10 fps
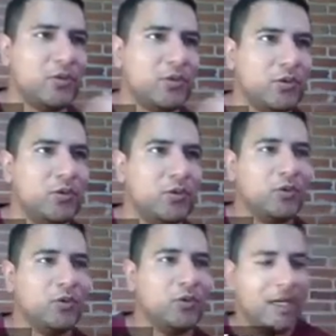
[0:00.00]

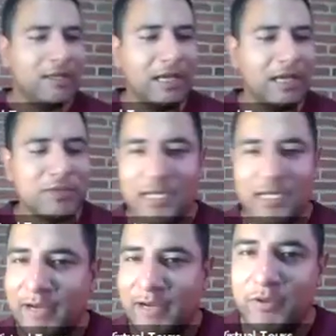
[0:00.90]

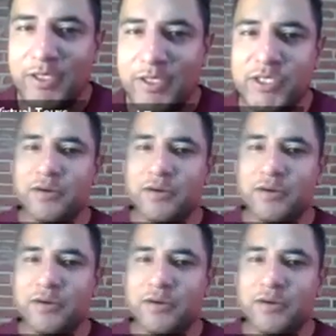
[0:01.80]
2,500